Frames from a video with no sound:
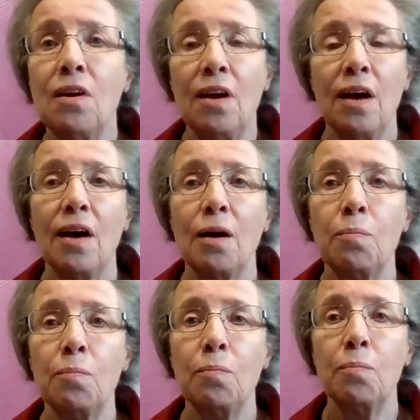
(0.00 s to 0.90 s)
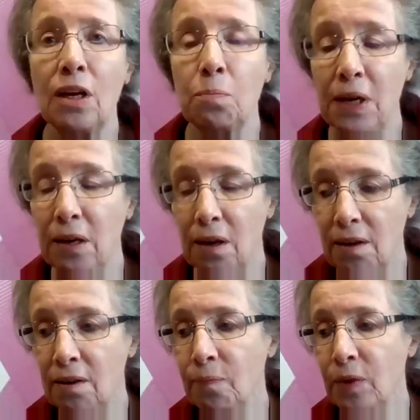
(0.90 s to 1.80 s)
Can be
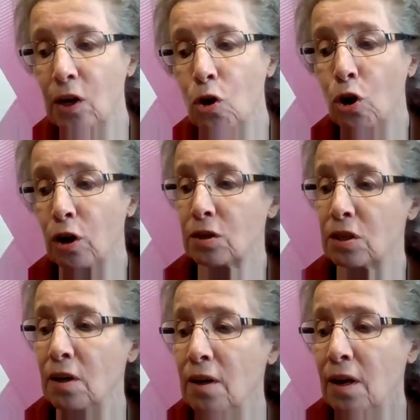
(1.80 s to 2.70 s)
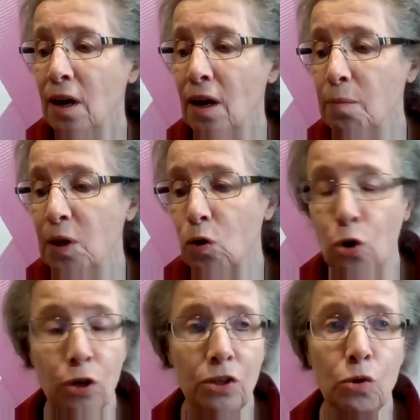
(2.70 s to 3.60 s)
unhooked. They're
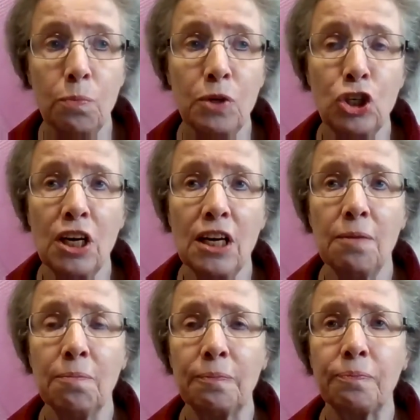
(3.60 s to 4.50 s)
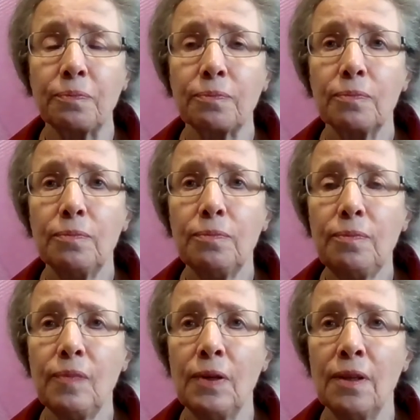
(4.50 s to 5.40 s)
hooked to a machine
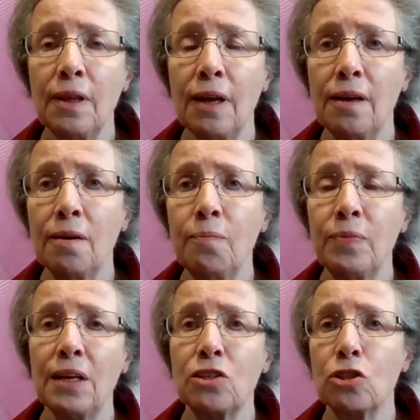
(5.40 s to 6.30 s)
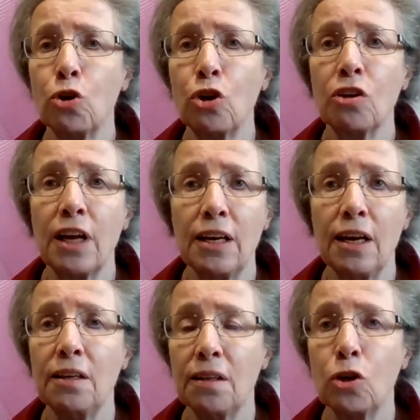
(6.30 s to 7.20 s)
that's
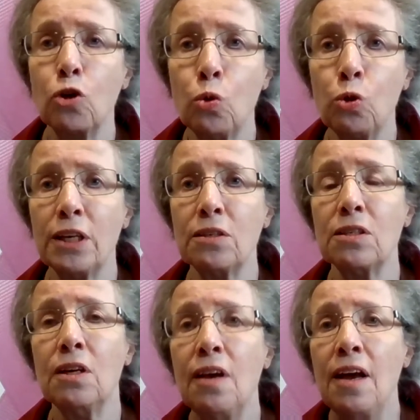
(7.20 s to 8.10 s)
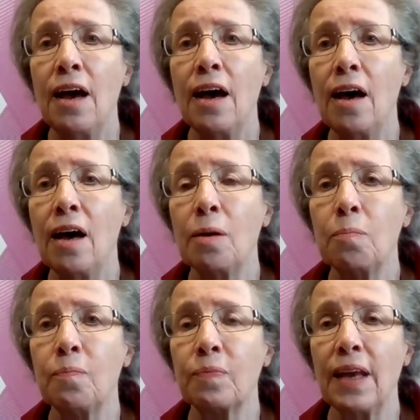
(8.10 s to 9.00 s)
circulating the coolant.
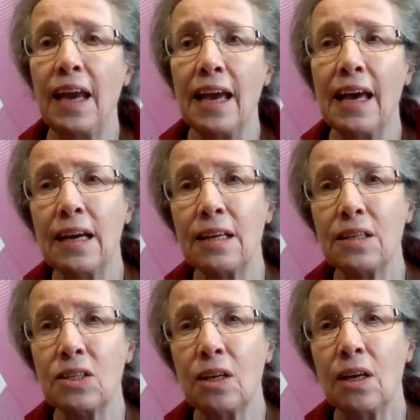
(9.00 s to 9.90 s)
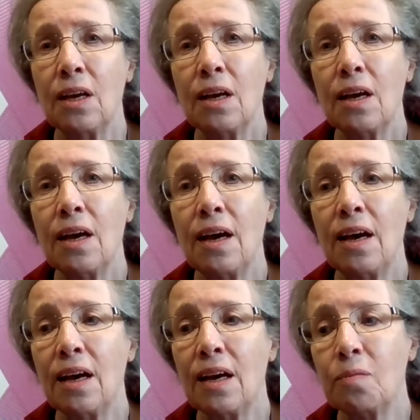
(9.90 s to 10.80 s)
And
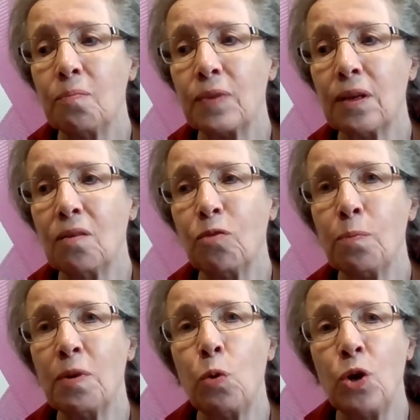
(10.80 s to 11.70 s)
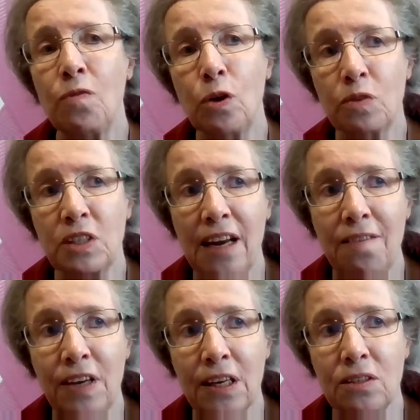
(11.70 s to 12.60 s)
from a point of view of side
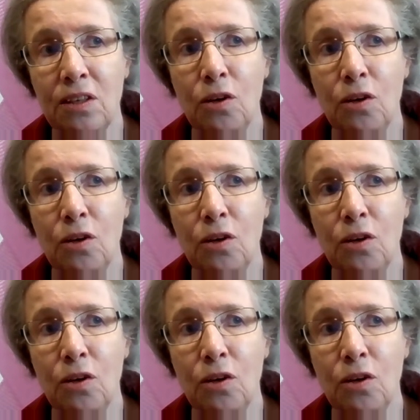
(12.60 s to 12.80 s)
effects,